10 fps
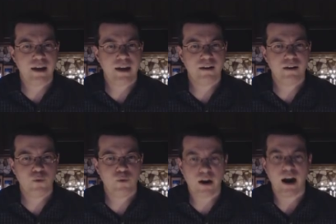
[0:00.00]
that
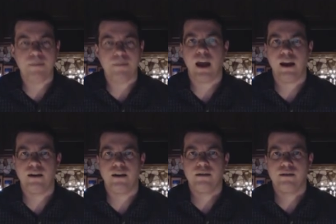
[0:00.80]
we are
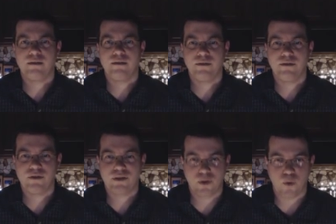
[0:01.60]
obligated
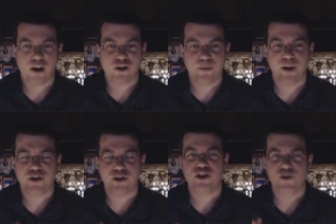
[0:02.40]
to watch a
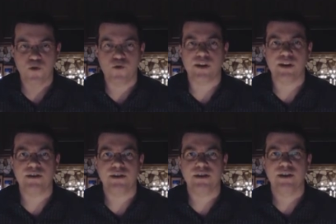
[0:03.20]
bunch of these
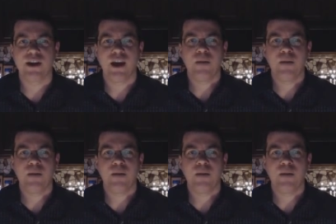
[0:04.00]
movies